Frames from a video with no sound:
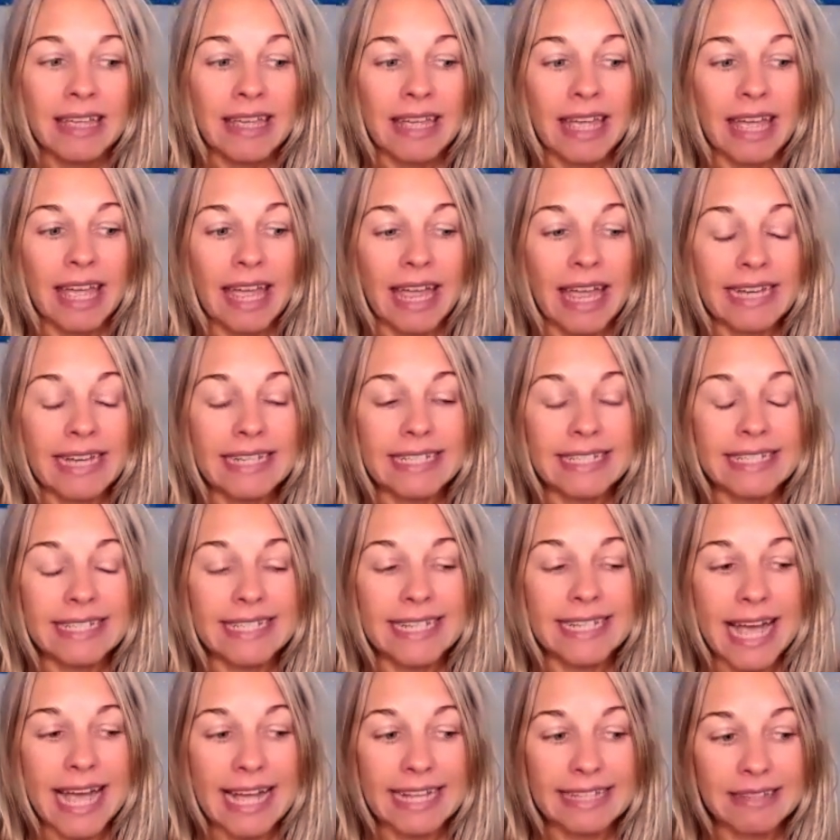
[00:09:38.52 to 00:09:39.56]
and
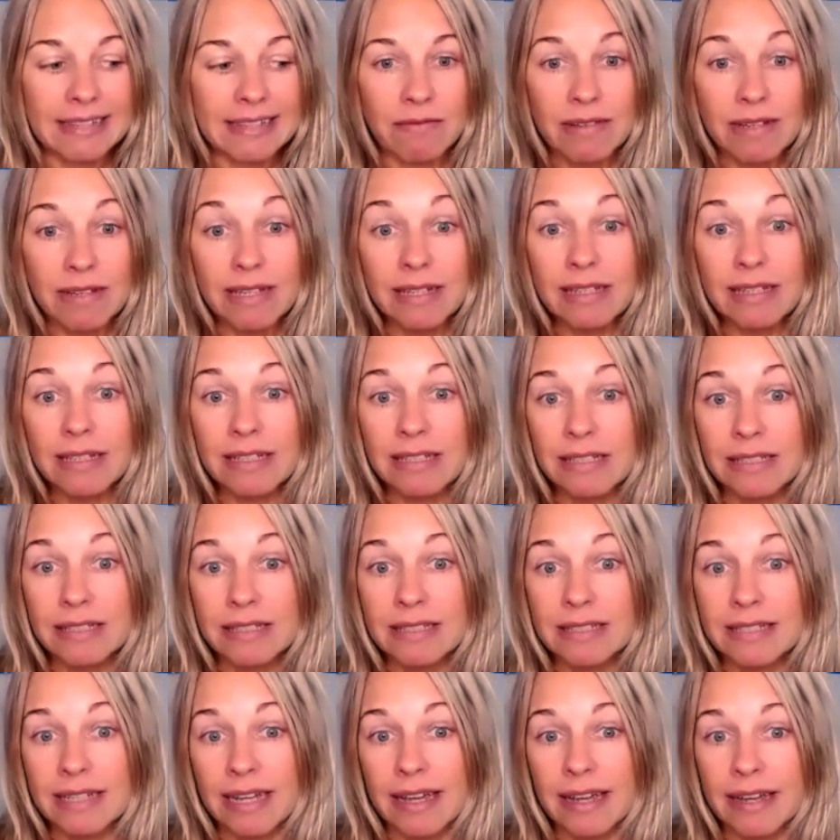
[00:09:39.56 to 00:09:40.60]
that
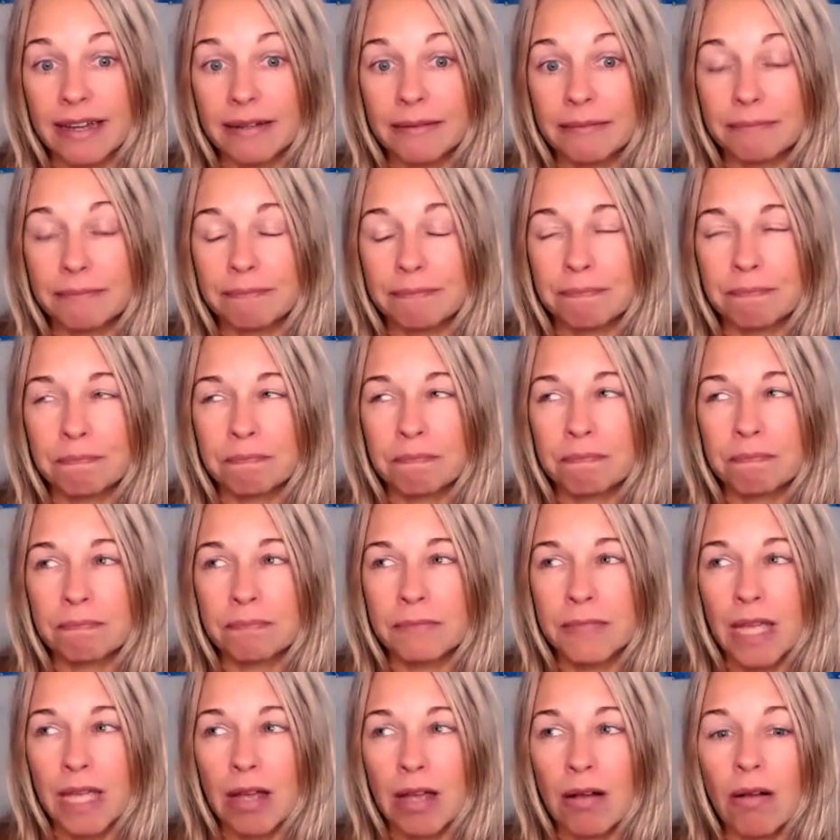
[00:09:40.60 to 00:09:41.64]
really the
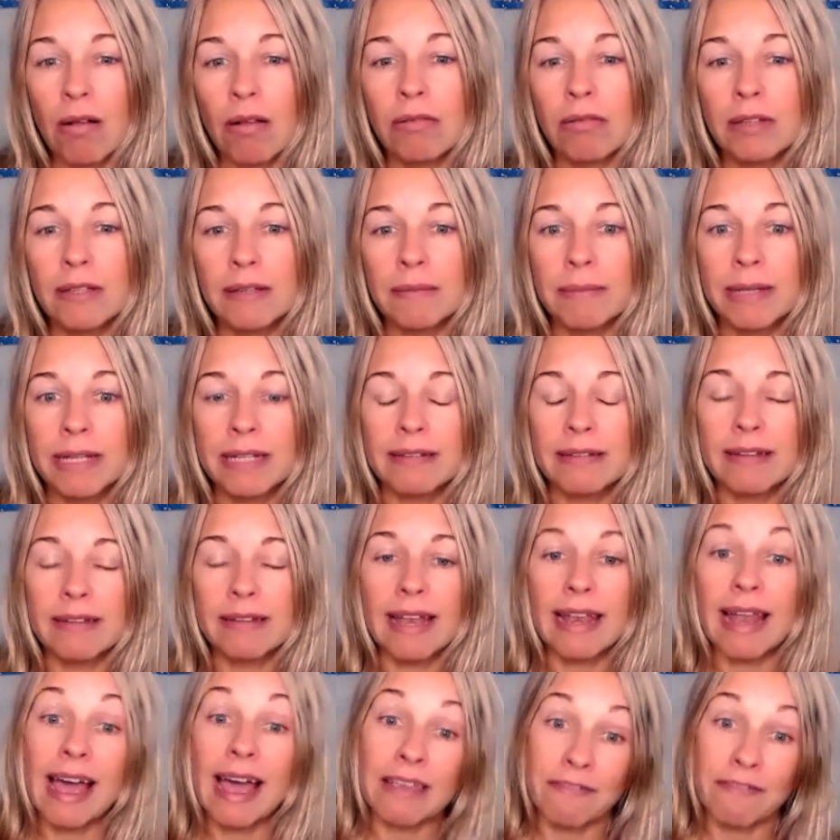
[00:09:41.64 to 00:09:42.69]
ultimate
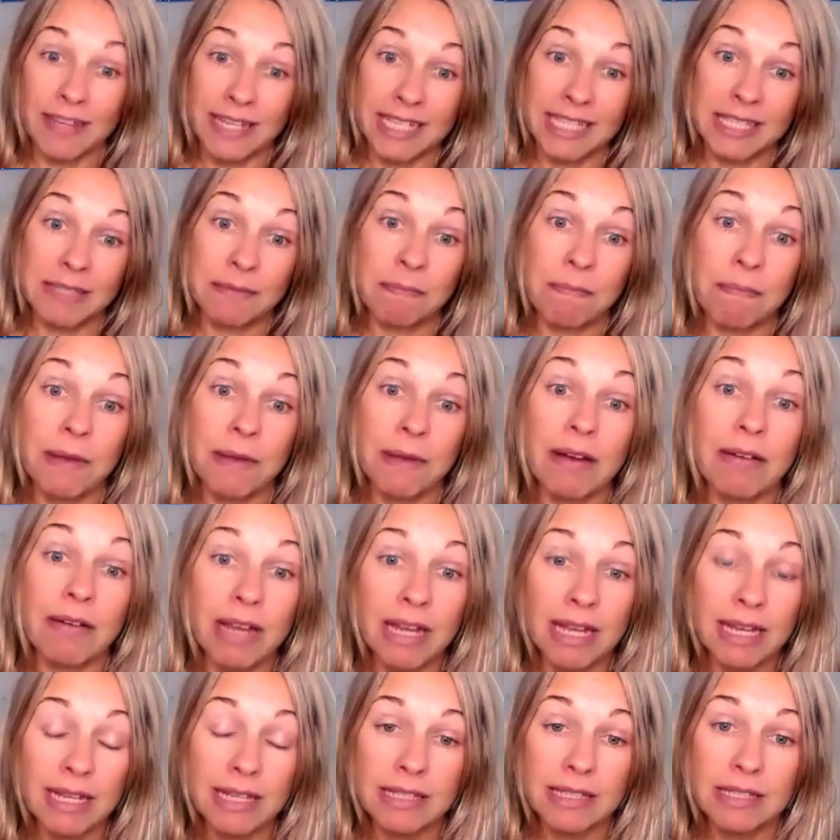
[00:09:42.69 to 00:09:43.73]
life
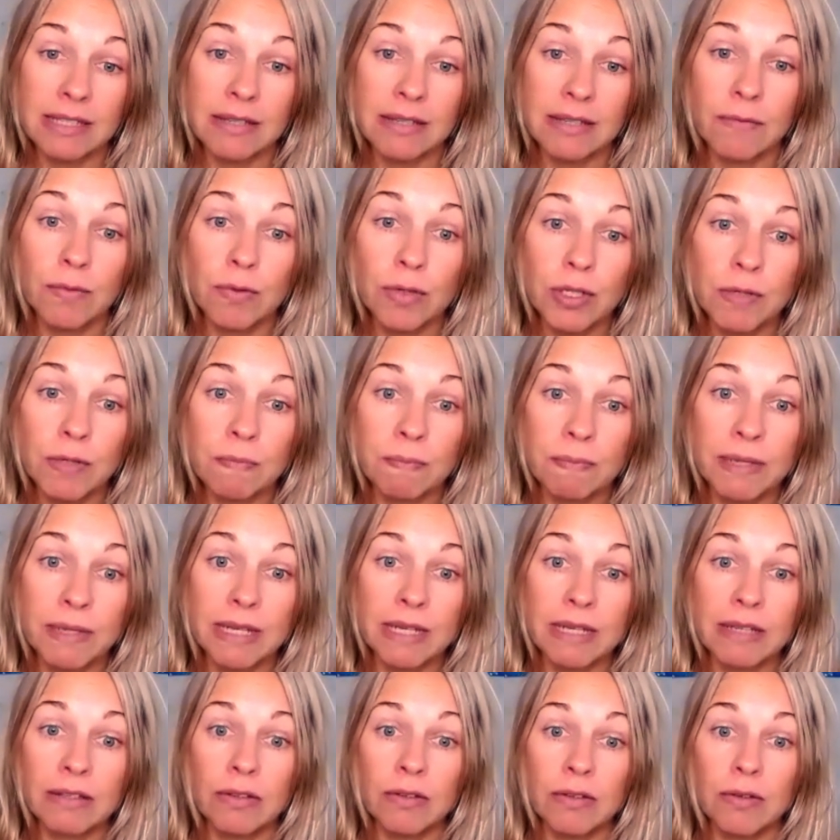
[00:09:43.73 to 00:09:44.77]
experience would
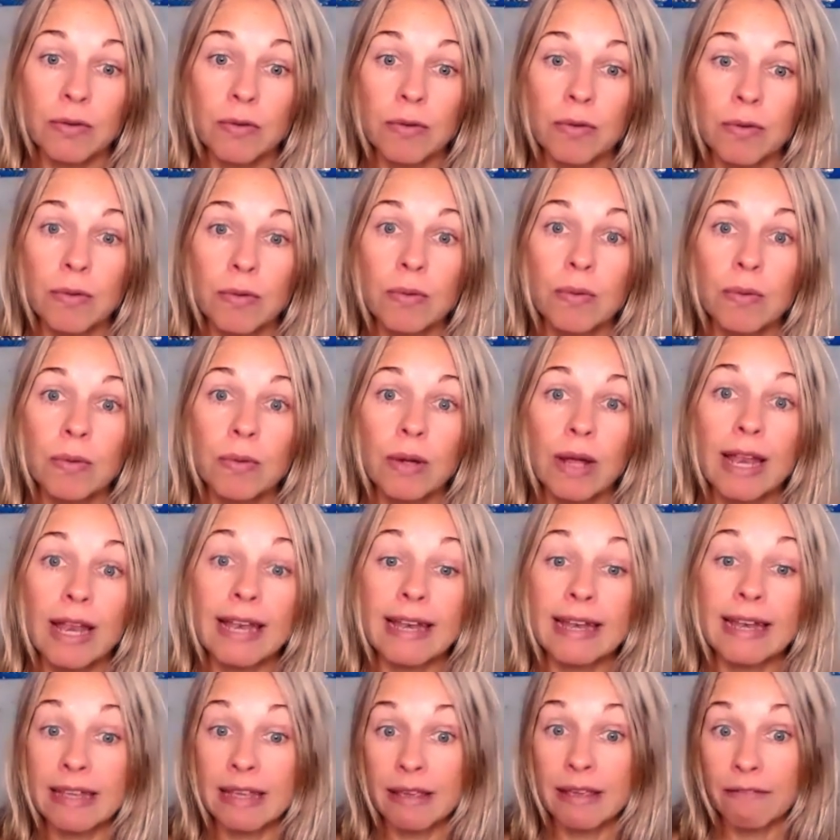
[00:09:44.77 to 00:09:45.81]
be to
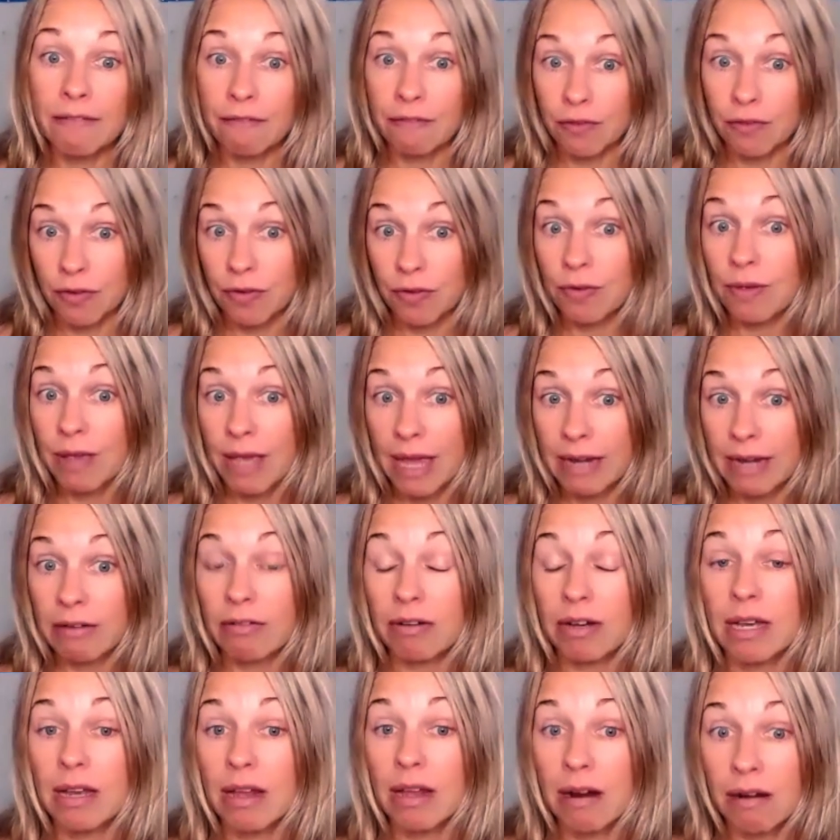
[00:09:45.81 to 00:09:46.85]
live together
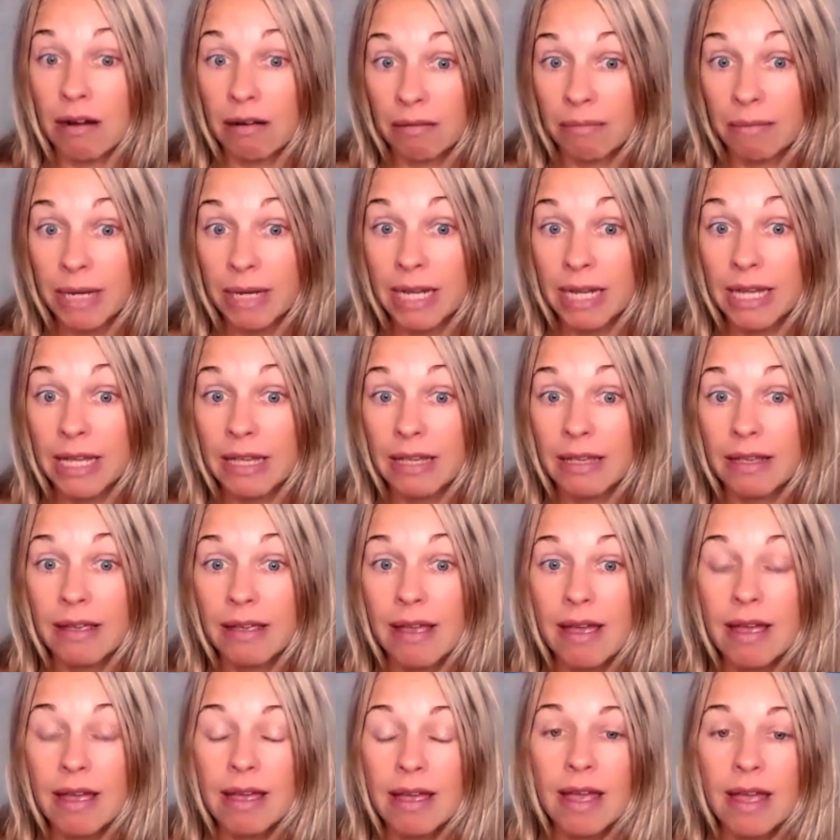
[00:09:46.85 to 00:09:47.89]
in harmony
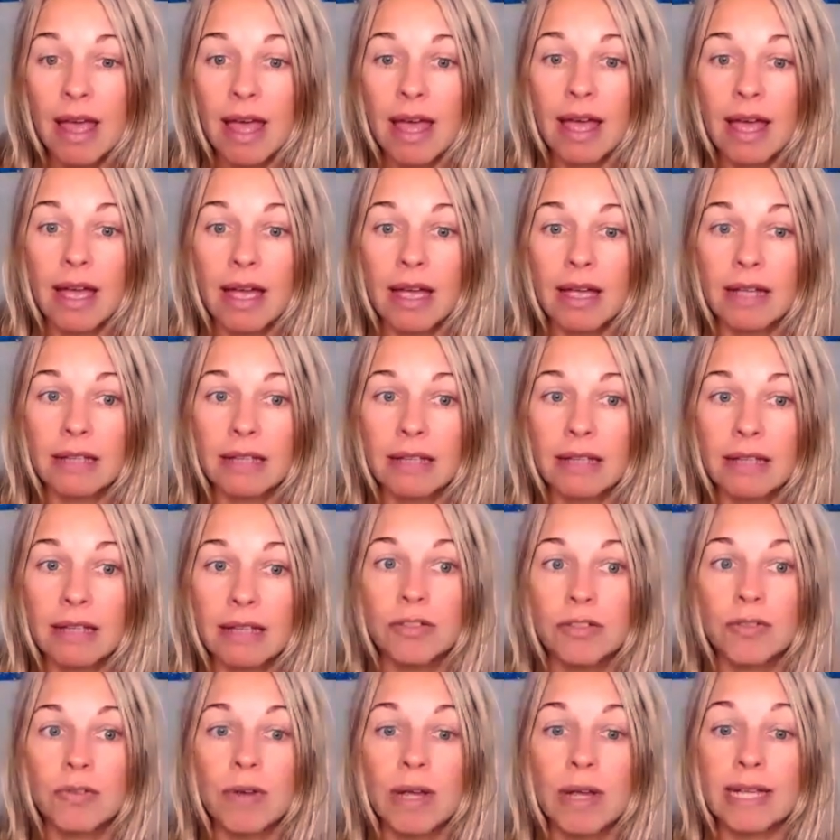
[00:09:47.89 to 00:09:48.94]
and
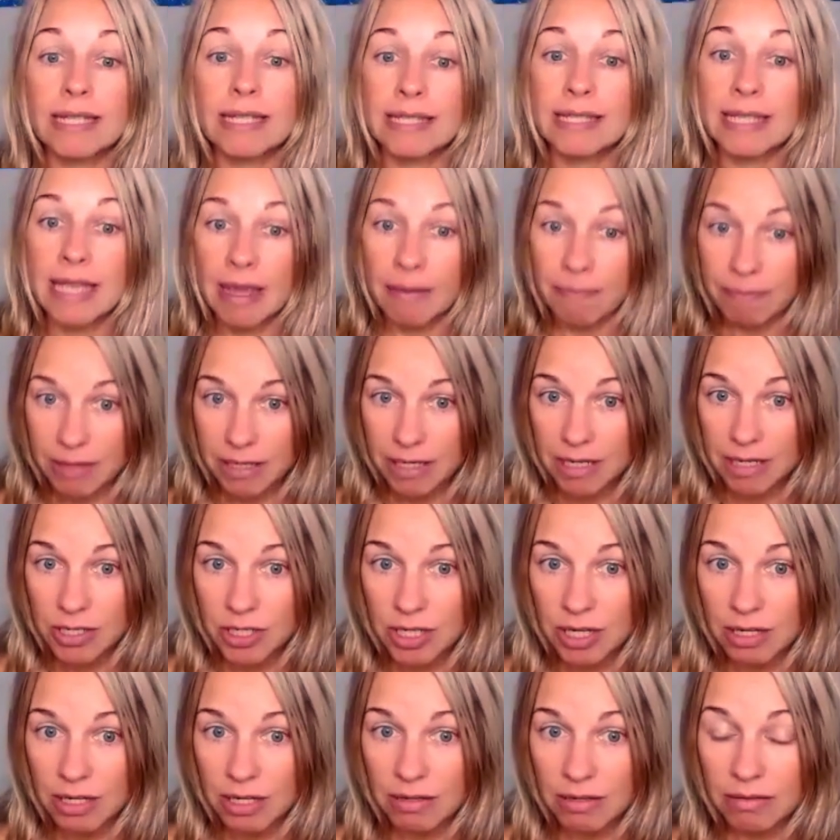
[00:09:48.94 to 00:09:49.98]
to accept
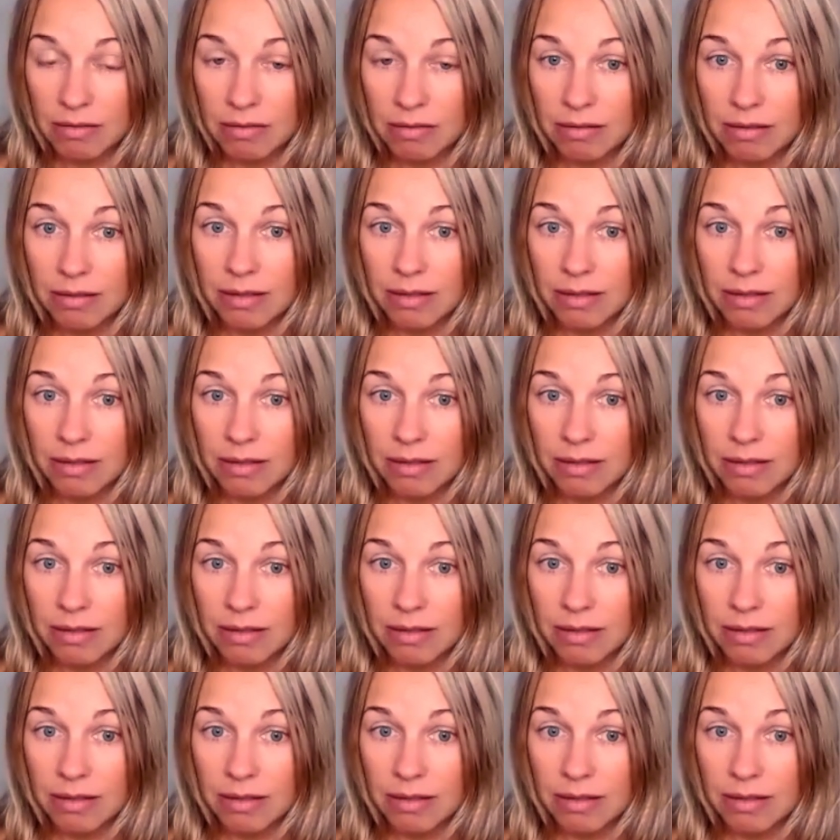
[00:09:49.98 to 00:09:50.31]
each other